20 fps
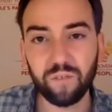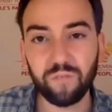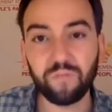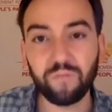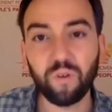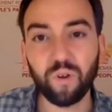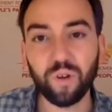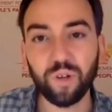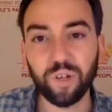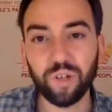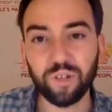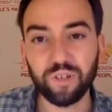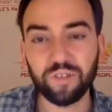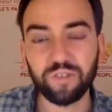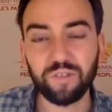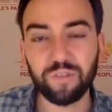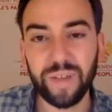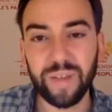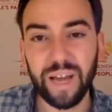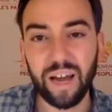4 years
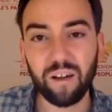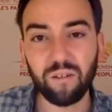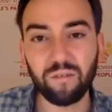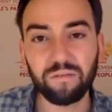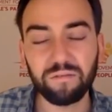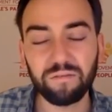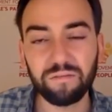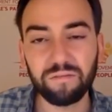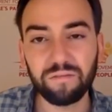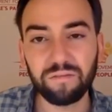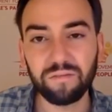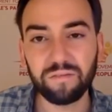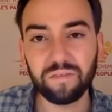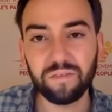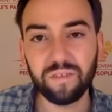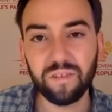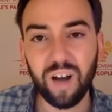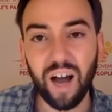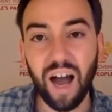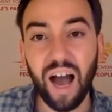from now,
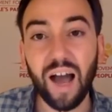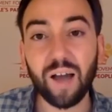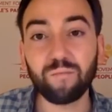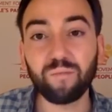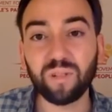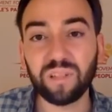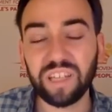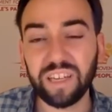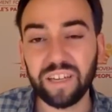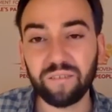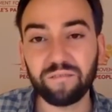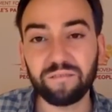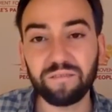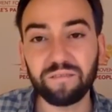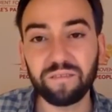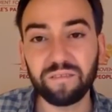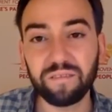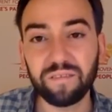I believe